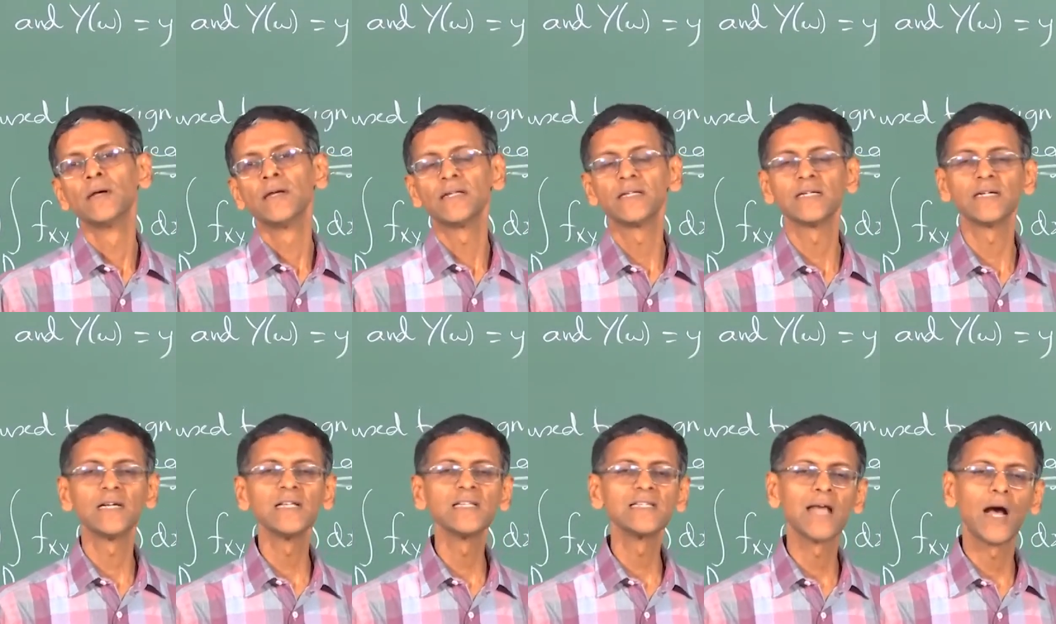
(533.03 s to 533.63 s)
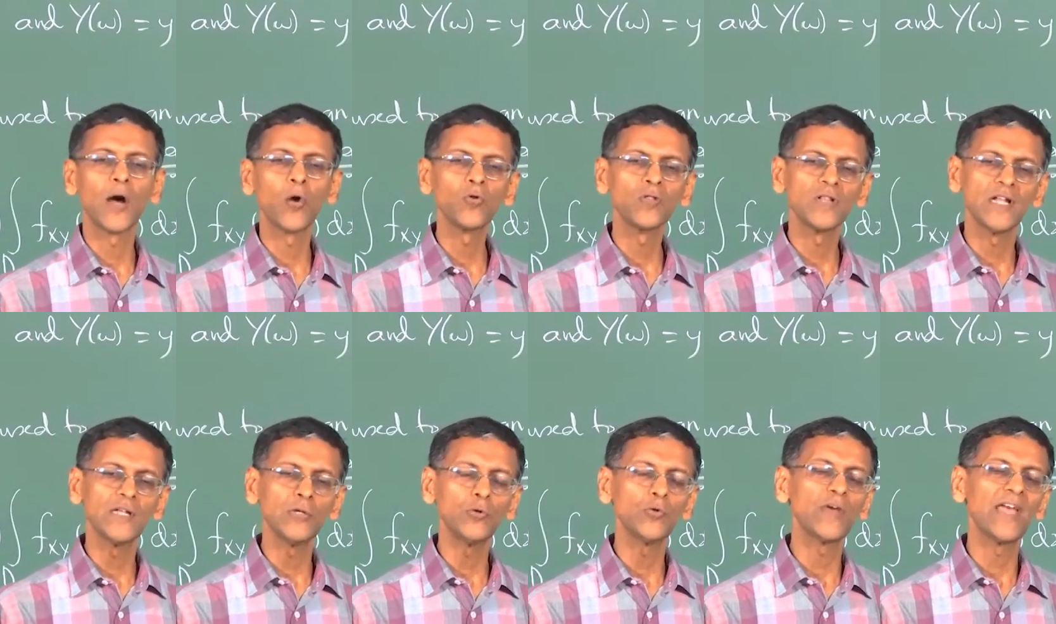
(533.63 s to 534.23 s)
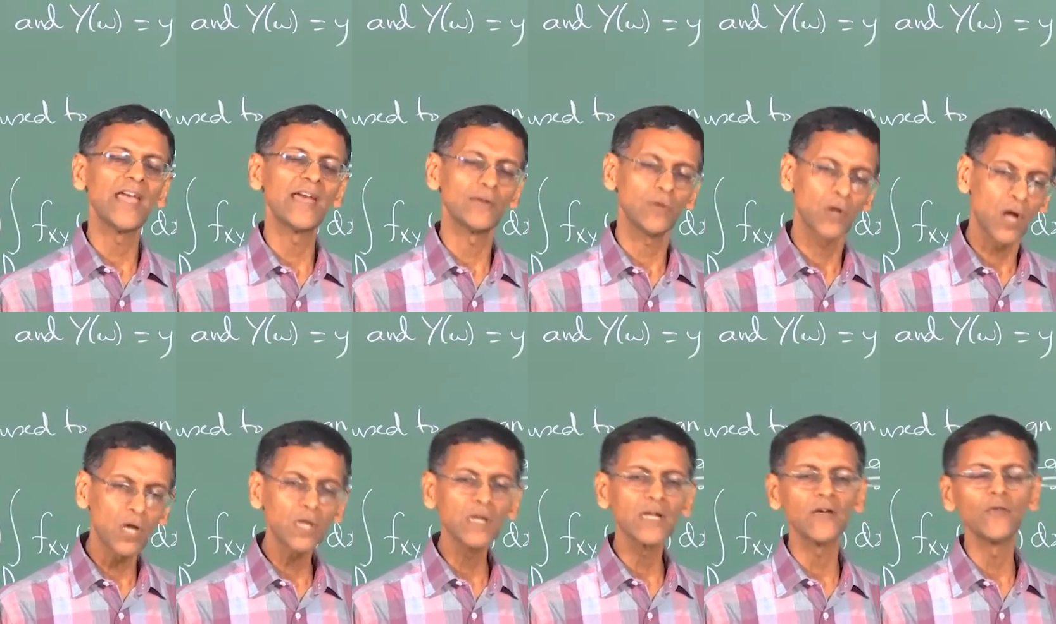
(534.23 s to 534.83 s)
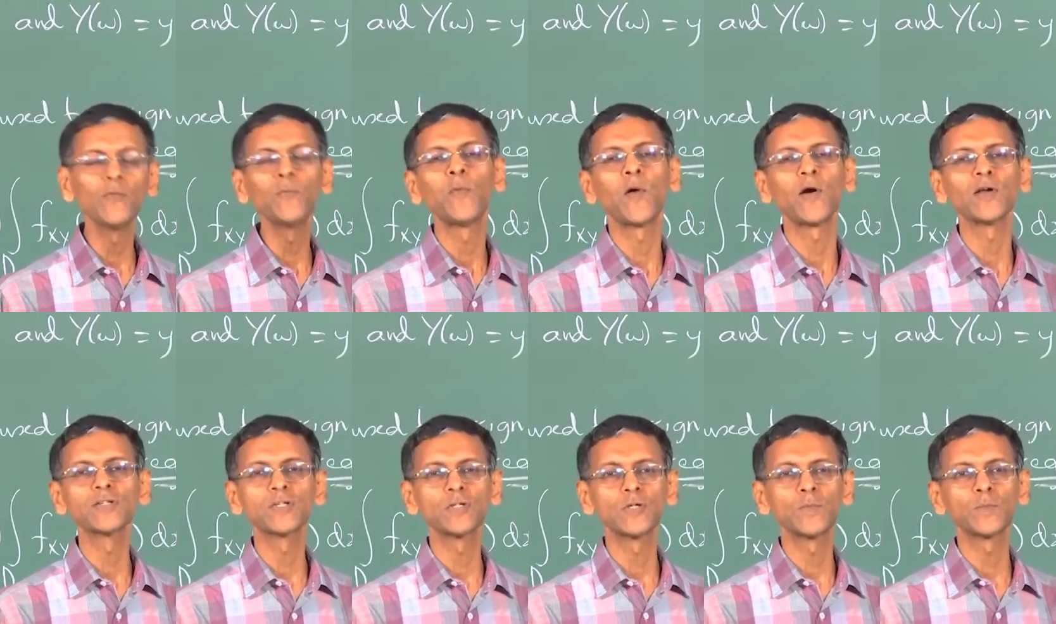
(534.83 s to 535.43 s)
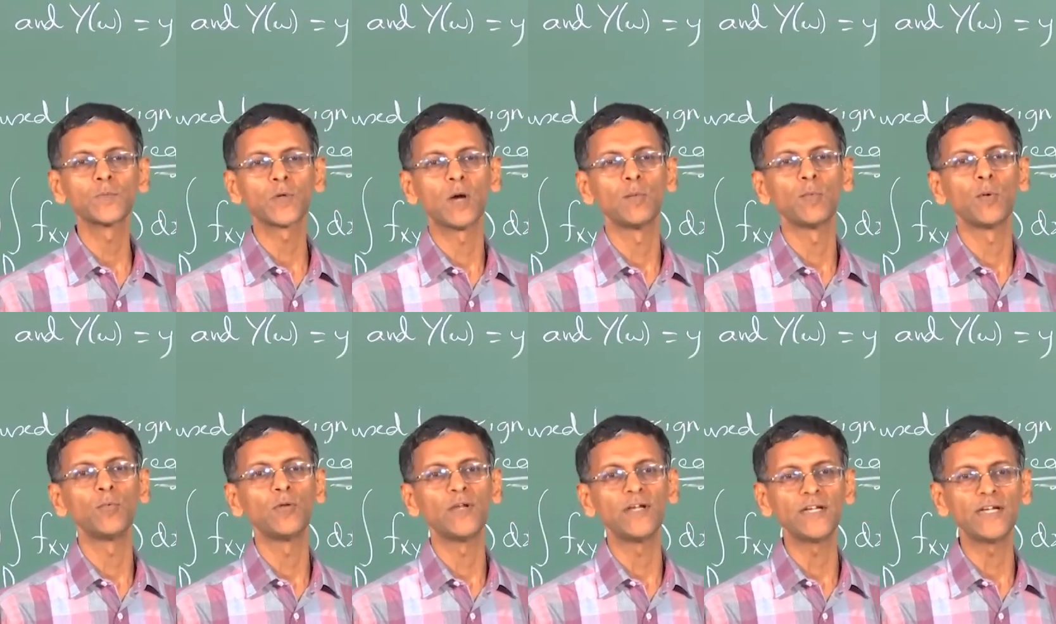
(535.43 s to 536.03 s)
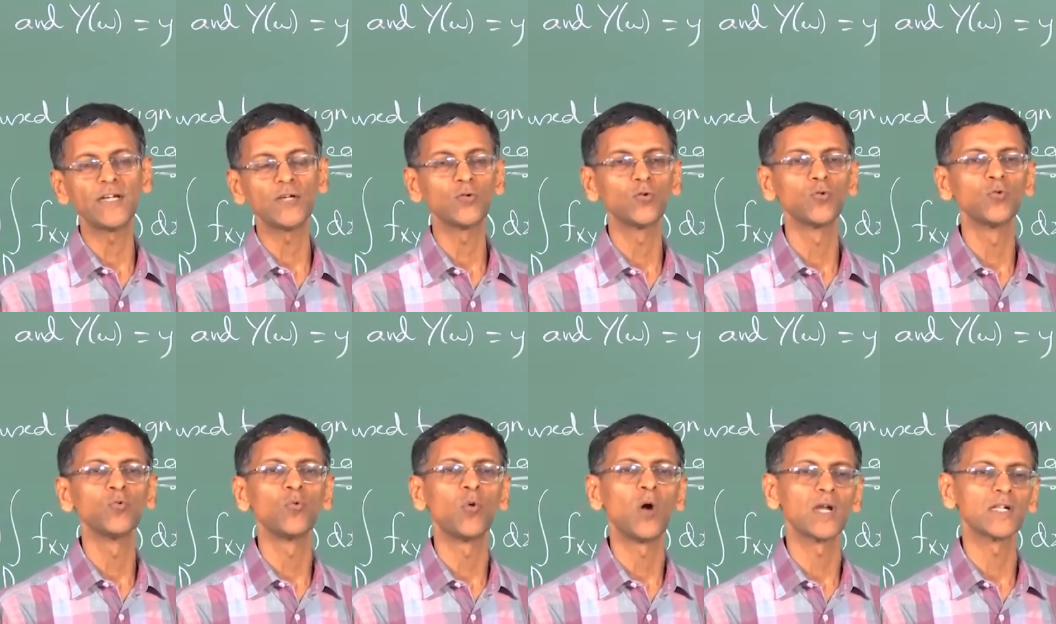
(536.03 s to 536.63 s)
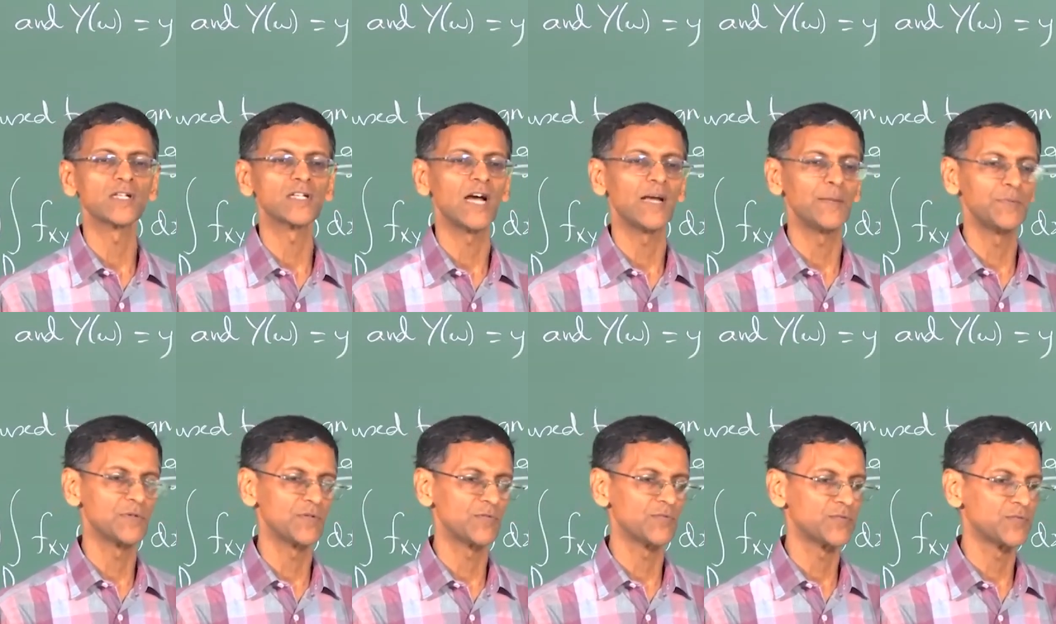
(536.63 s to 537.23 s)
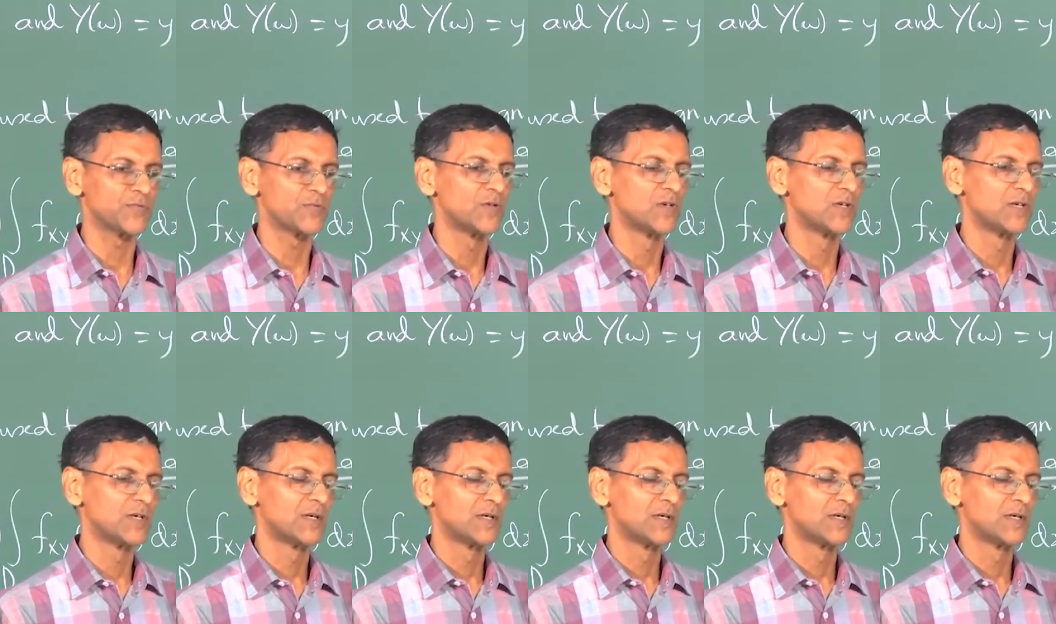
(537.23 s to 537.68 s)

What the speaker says: It turns out that you cannot give positive probability to what types of